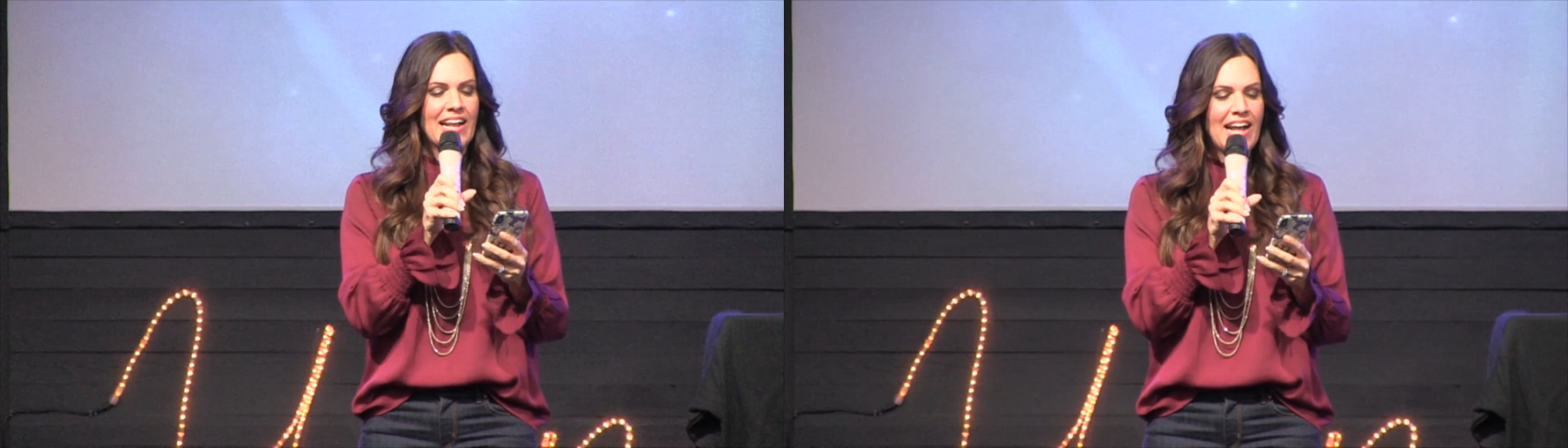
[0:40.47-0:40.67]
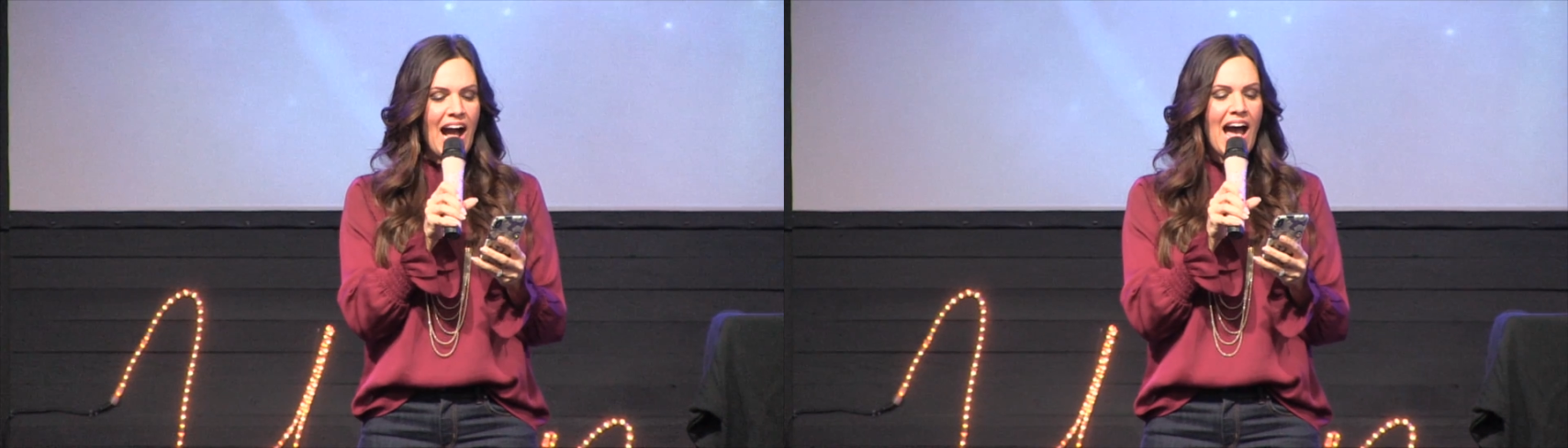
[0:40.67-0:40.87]

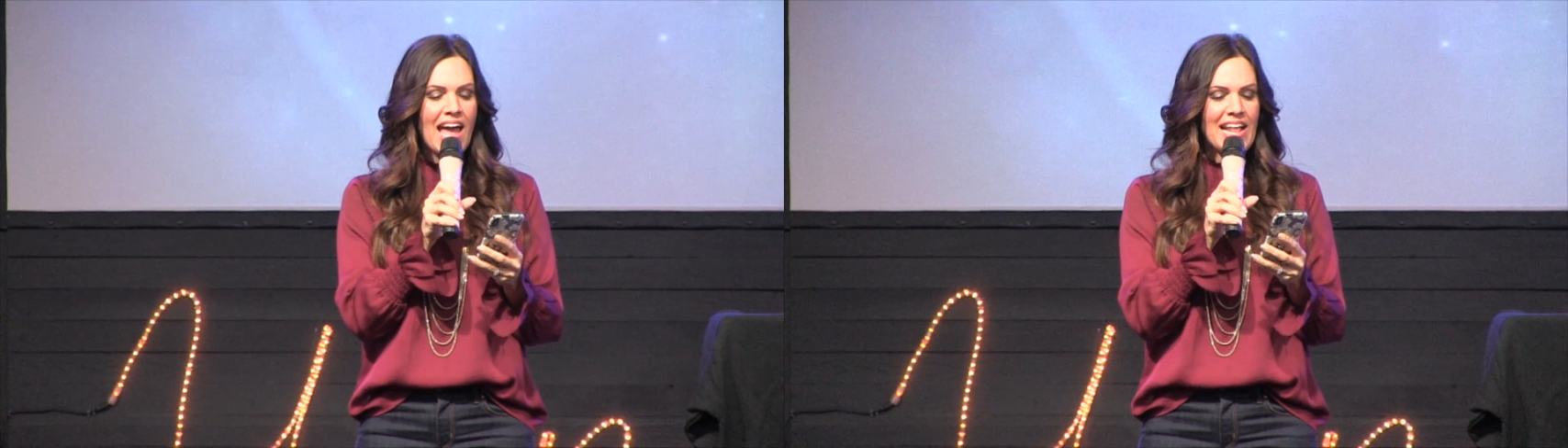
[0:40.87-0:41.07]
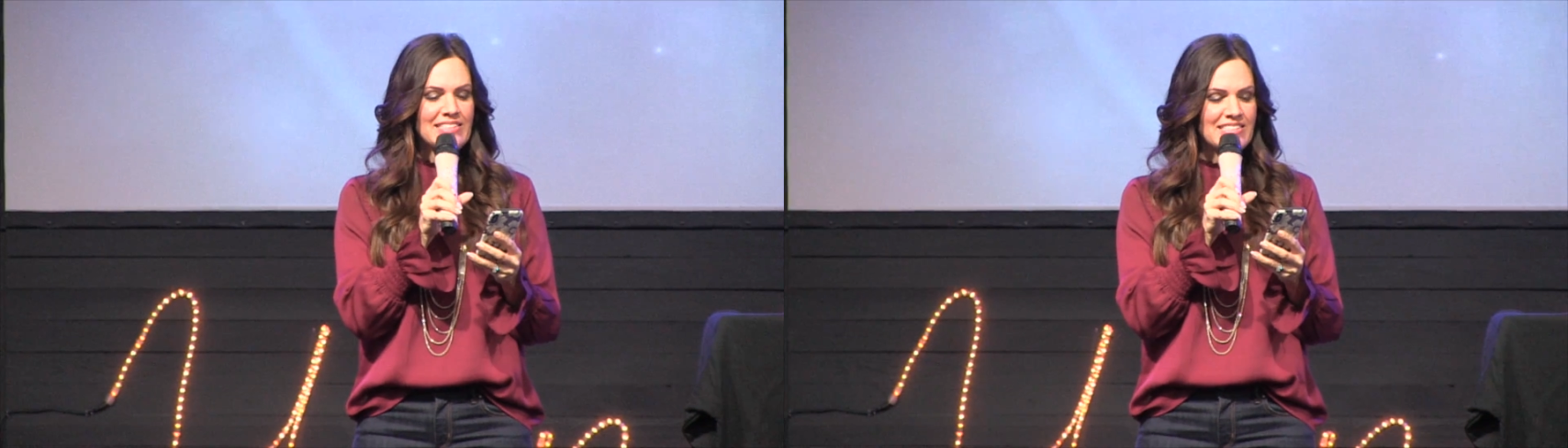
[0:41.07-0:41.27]

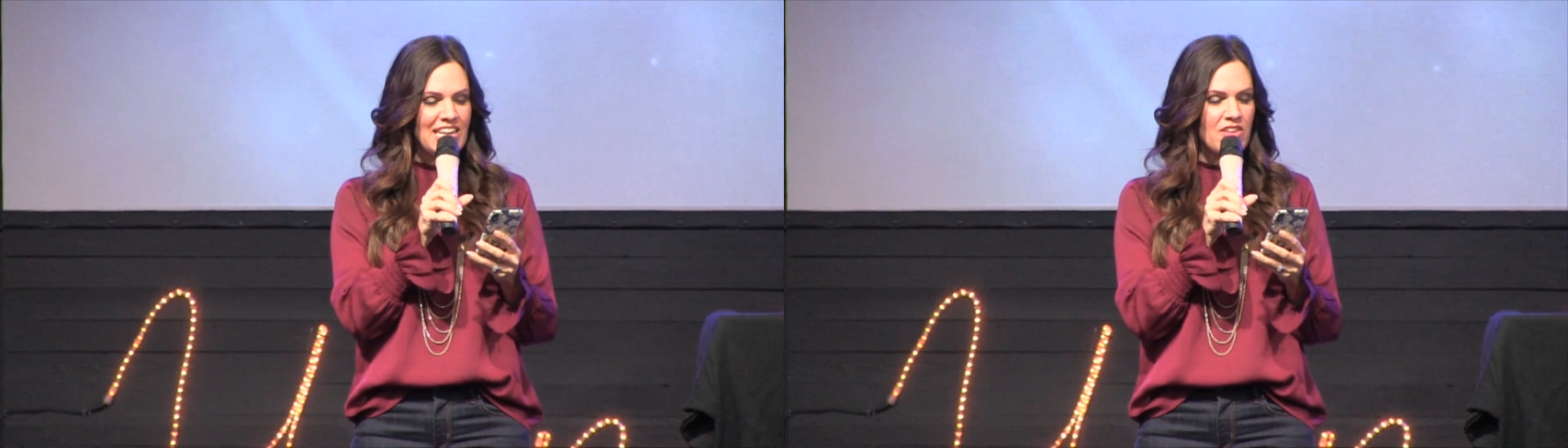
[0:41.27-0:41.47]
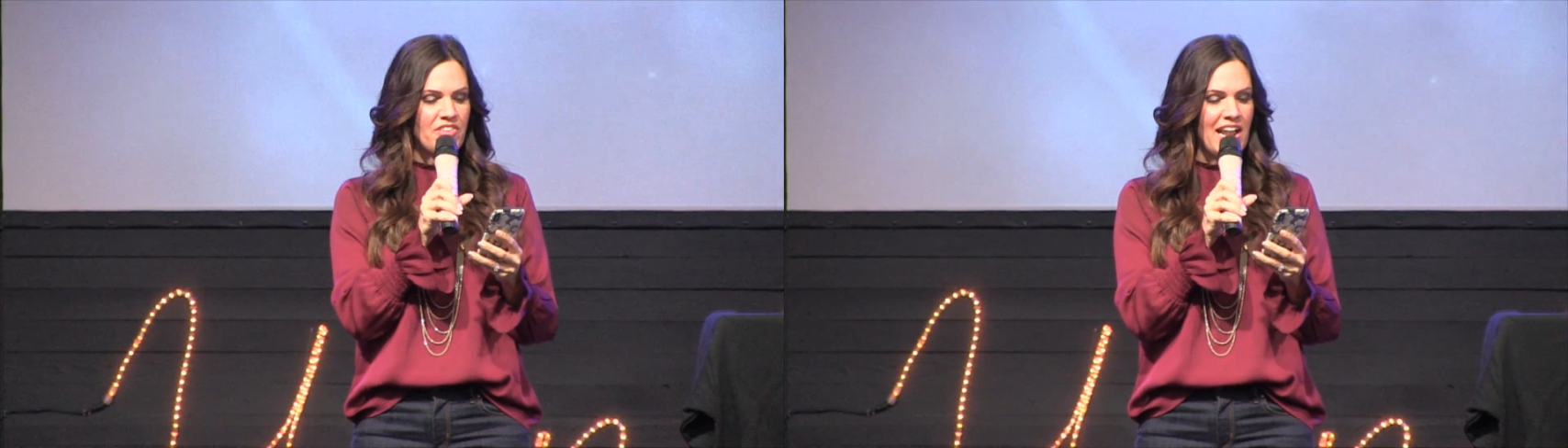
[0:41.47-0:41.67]
God has
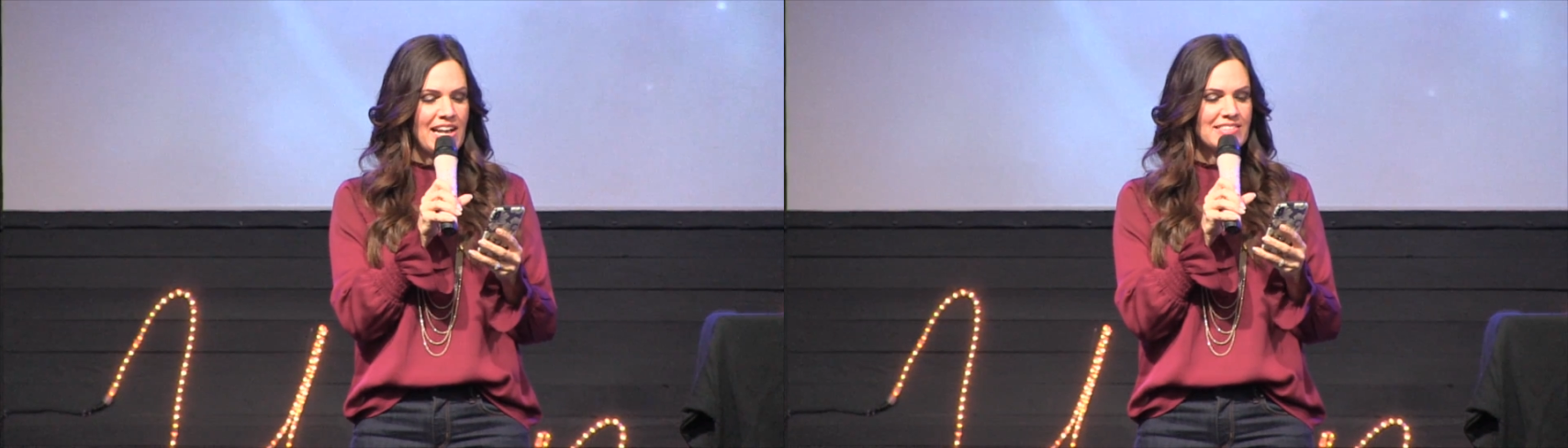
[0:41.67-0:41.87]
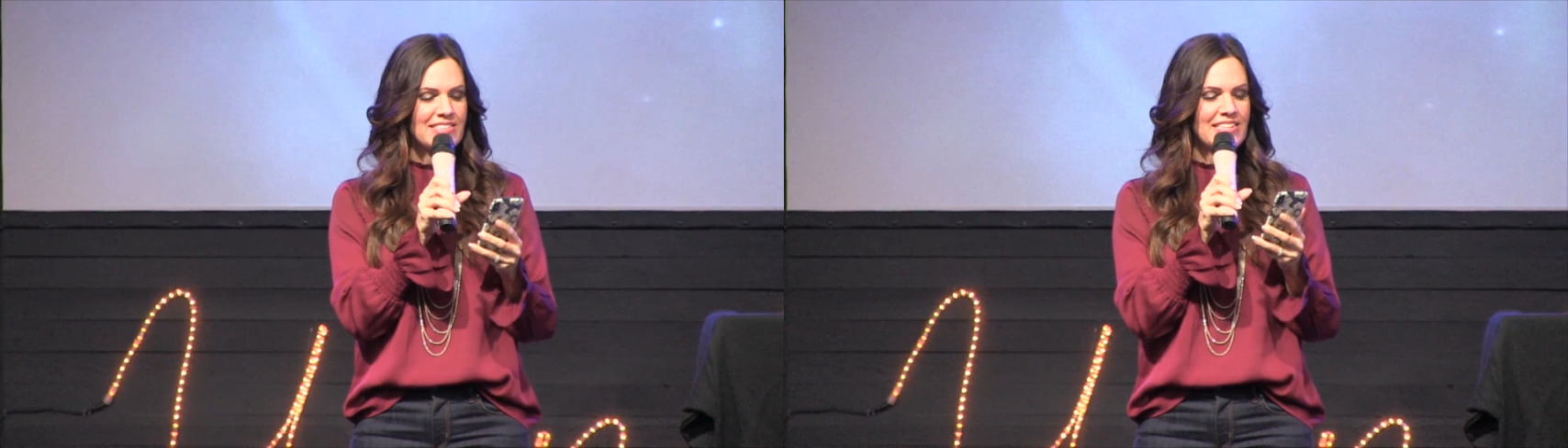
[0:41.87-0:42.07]
given
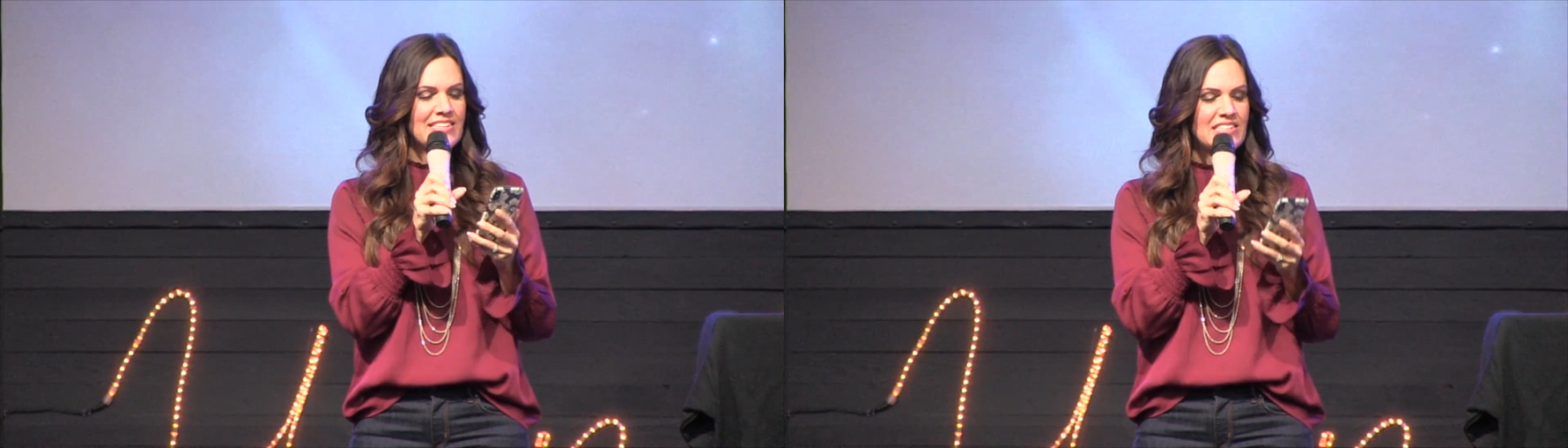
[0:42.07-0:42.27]
us